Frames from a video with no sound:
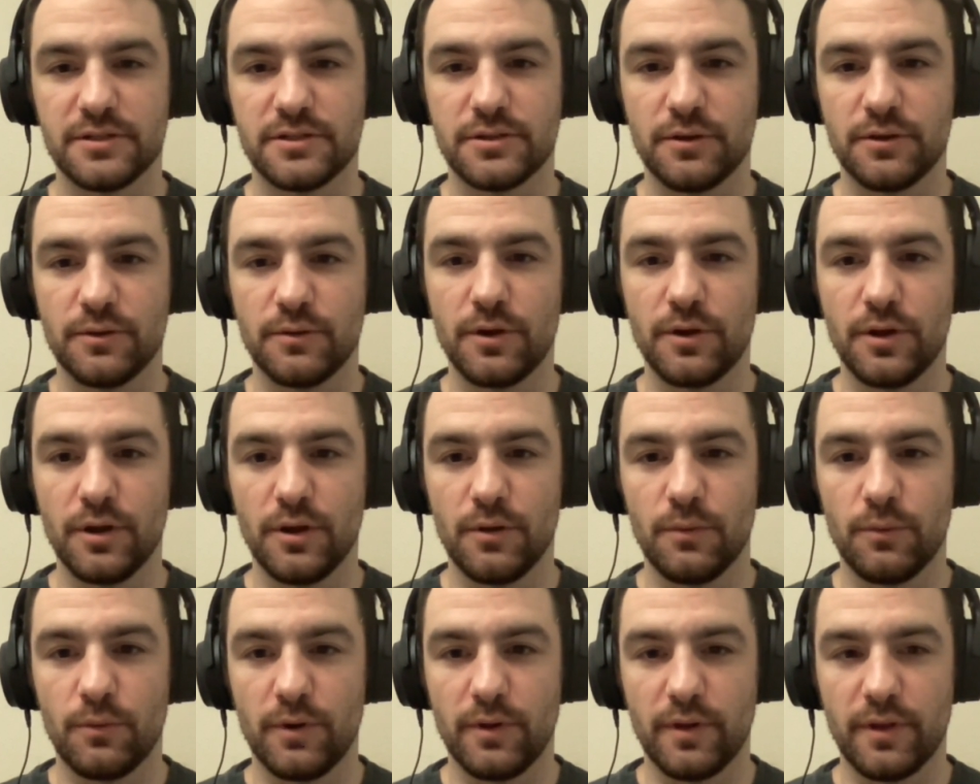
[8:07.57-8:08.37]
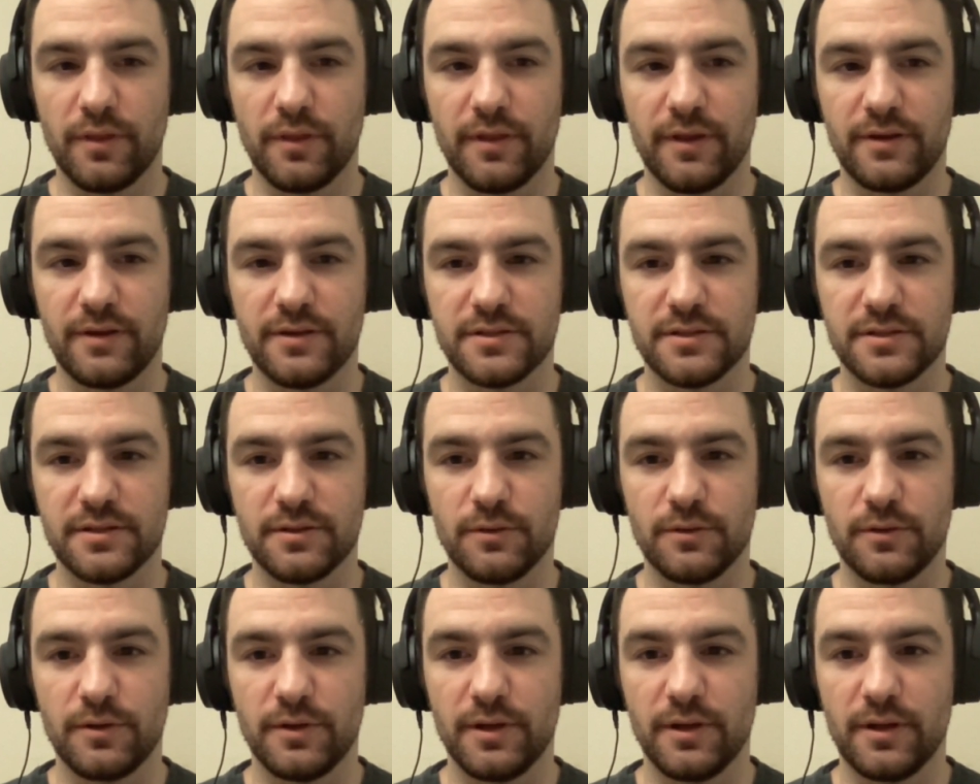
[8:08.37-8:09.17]
So one of the things that
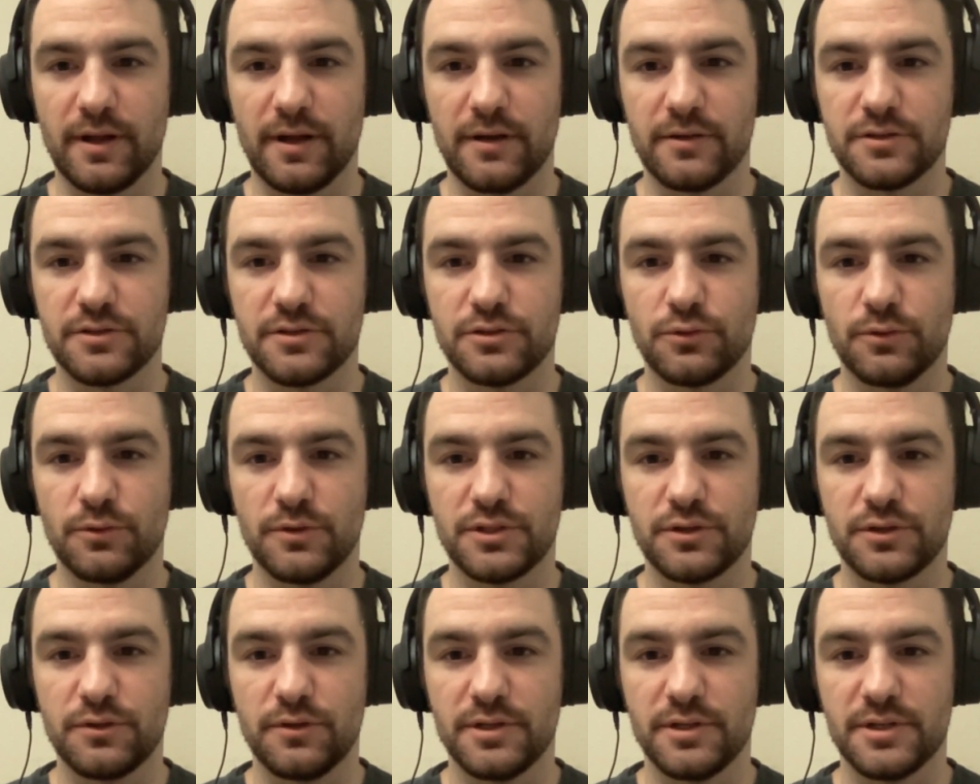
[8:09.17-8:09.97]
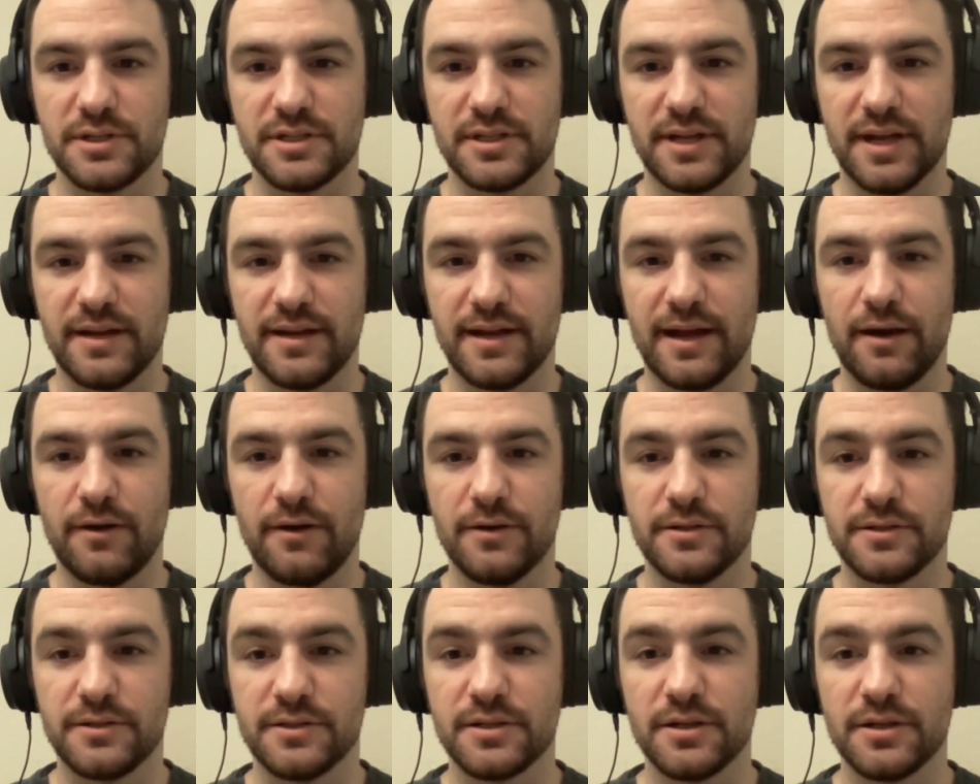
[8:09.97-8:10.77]
really allows ChoiceCoin to stand
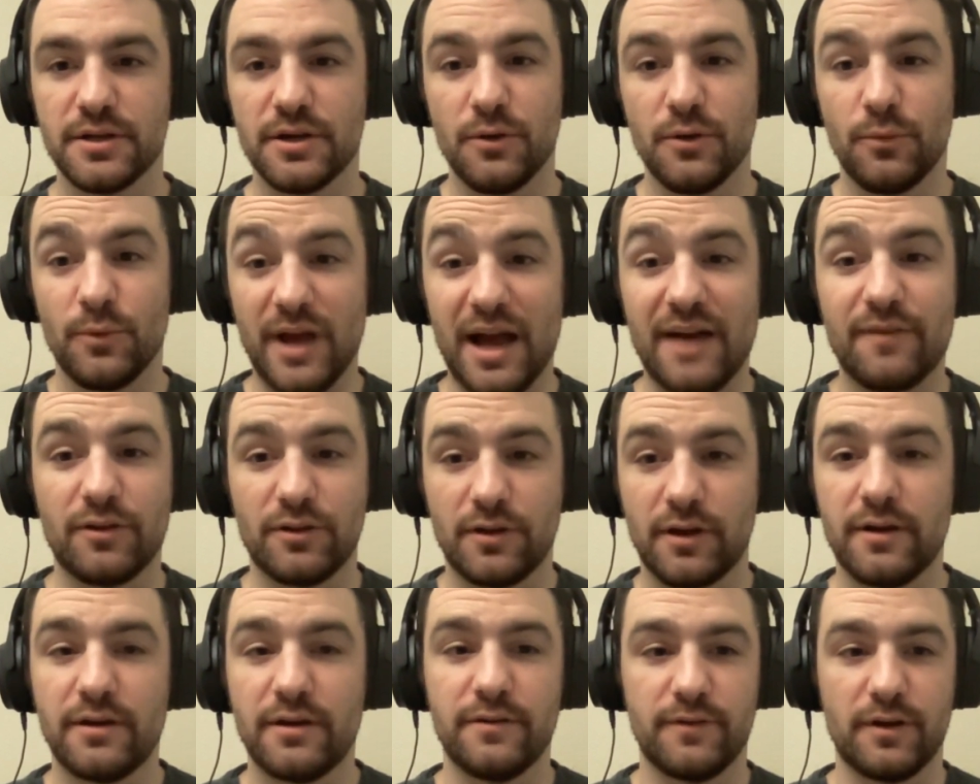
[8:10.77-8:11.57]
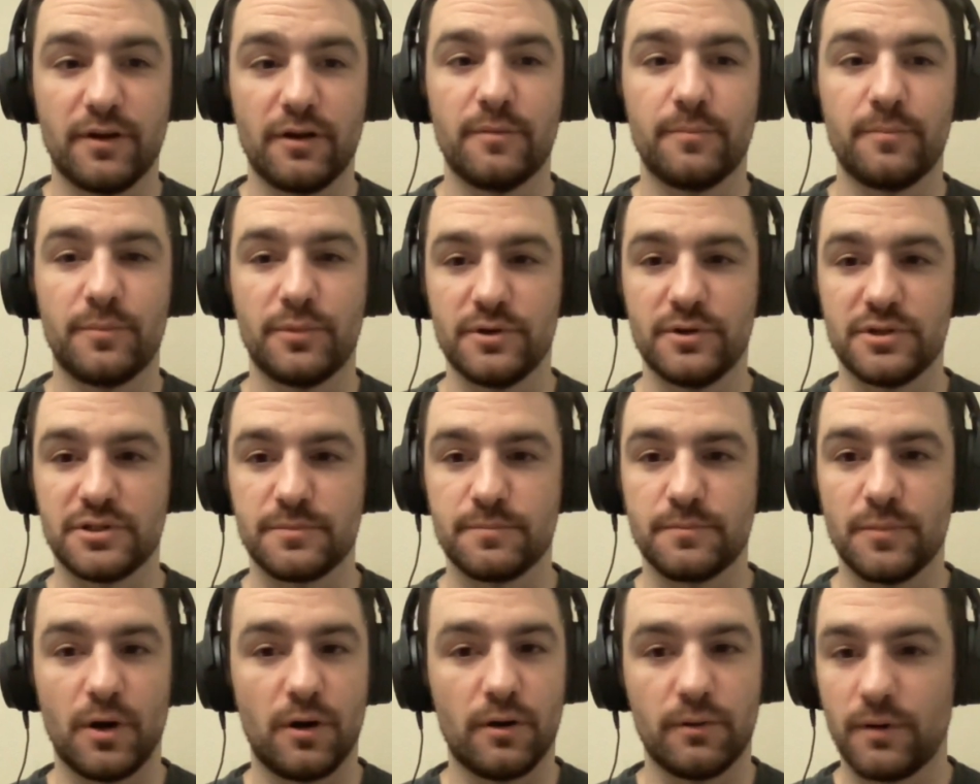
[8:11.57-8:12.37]
out is we have a lot of developers
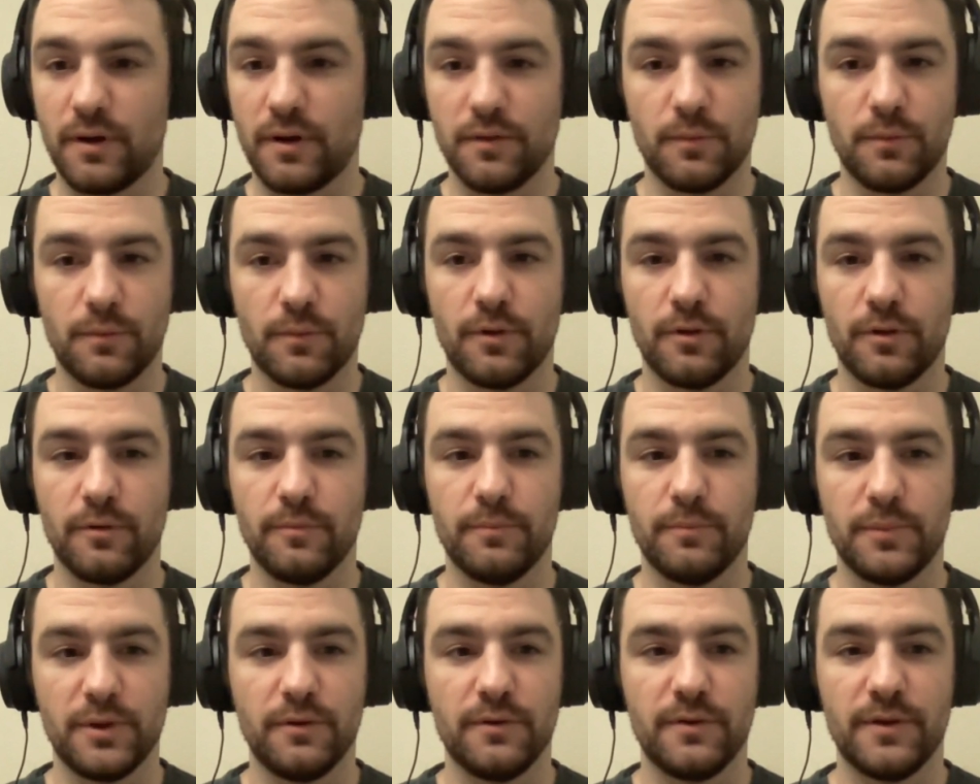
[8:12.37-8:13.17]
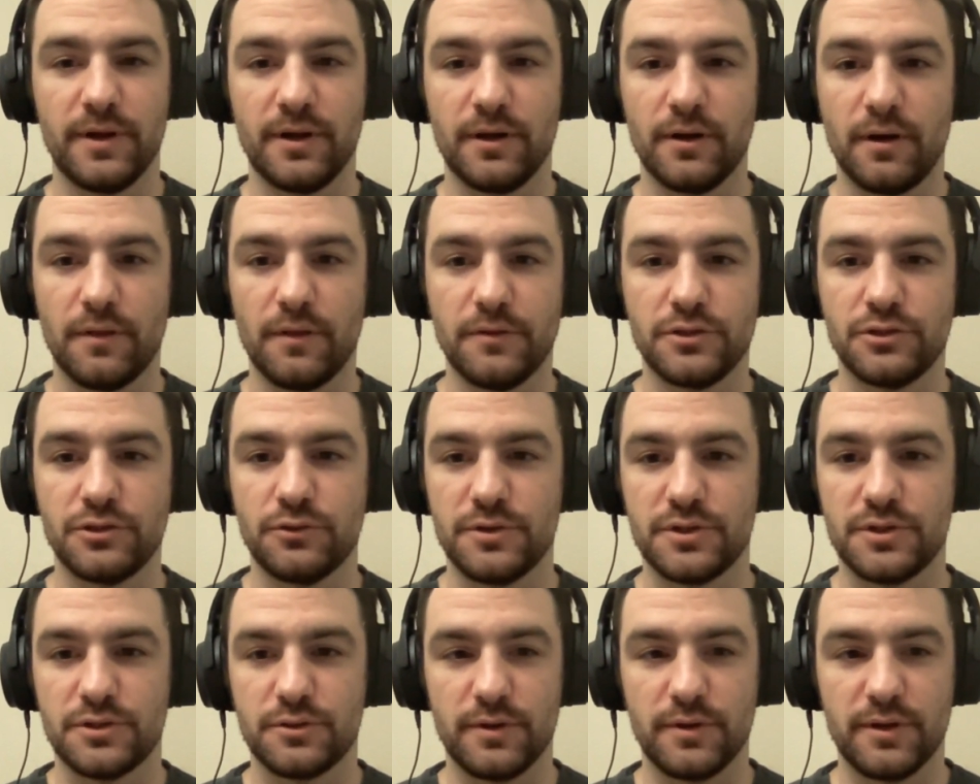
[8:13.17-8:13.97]
all around the world building on the
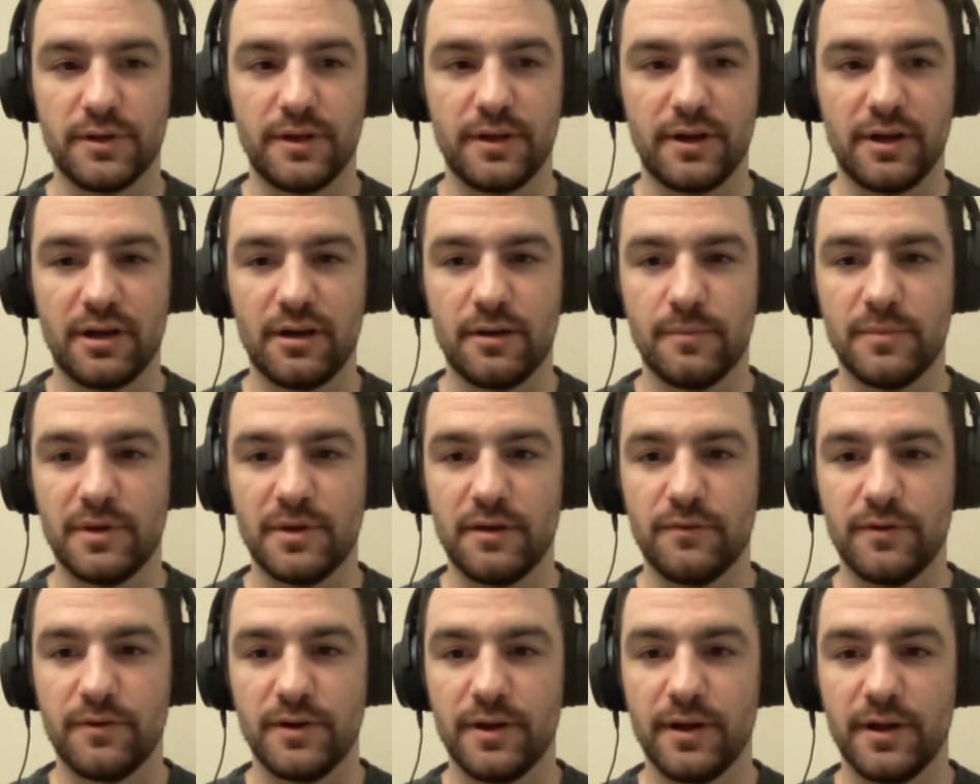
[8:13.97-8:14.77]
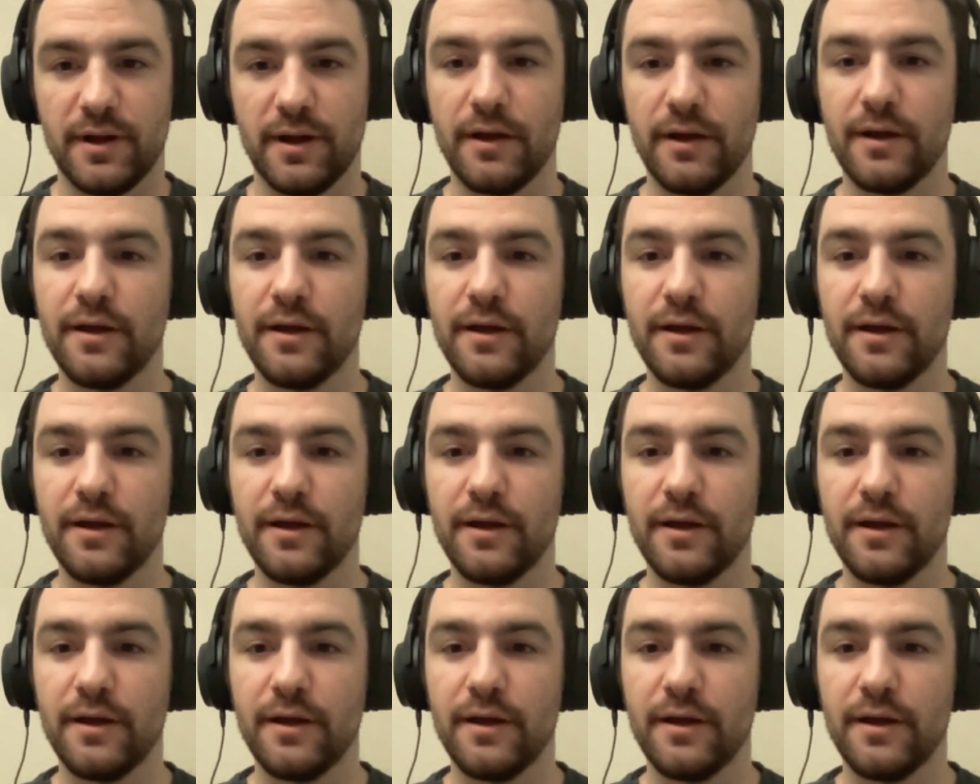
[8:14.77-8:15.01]
ChoiceCoin GitHub every day.